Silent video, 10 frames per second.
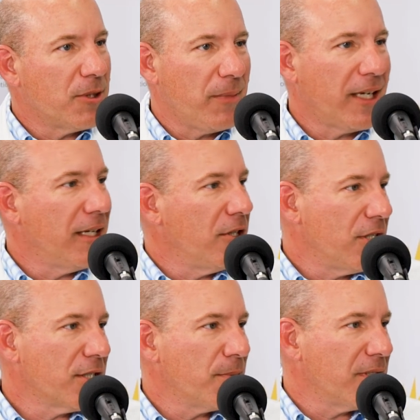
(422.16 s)
to make any
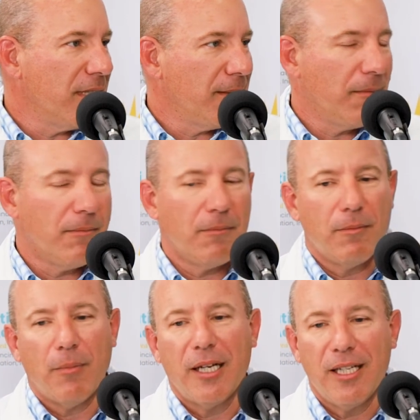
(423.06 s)
adjustments that
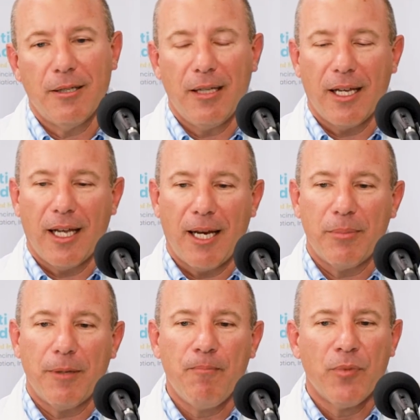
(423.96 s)
might need to
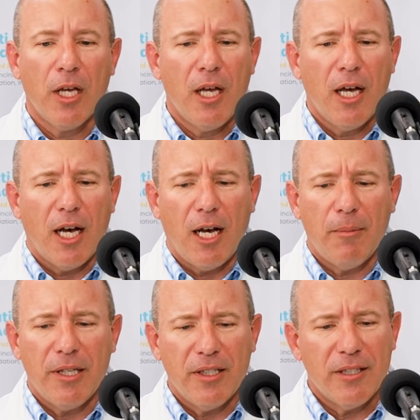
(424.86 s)
happen.
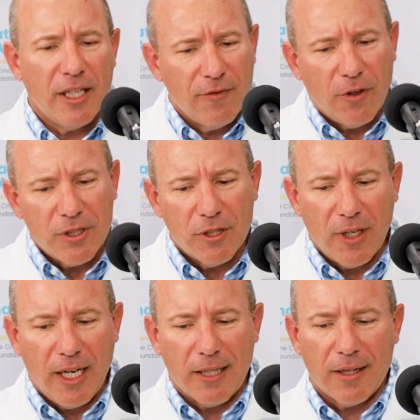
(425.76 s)
And then they've also
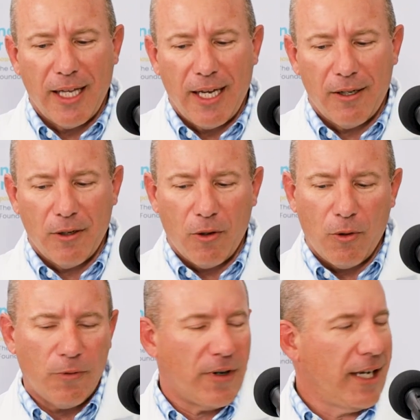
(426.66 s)
got that
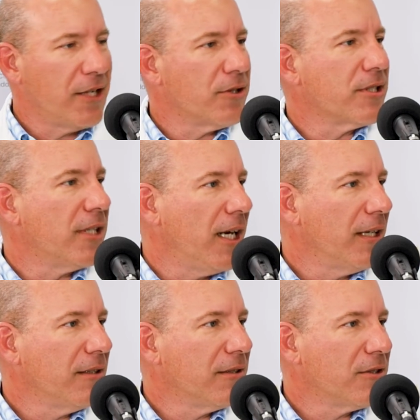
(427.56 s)
whole financial
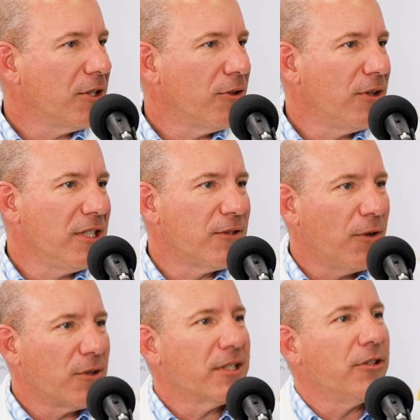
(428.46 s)
side. Okay. So these
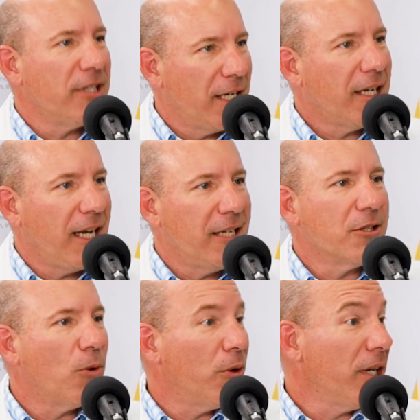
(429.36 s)
folks that are dedicated
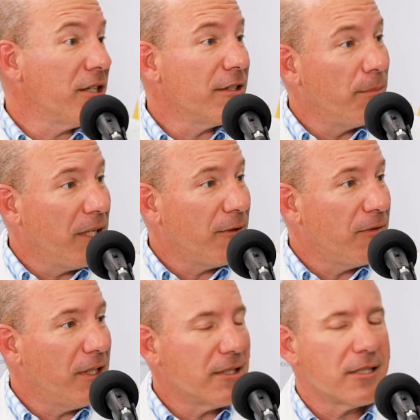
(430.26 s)
to coordination of
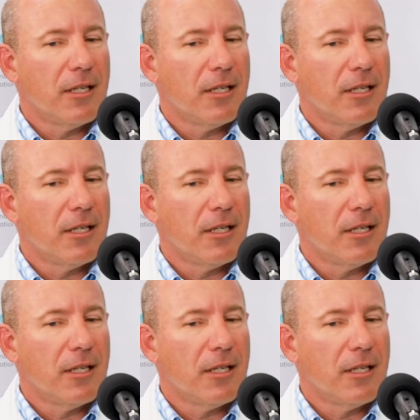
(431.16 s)
benefits.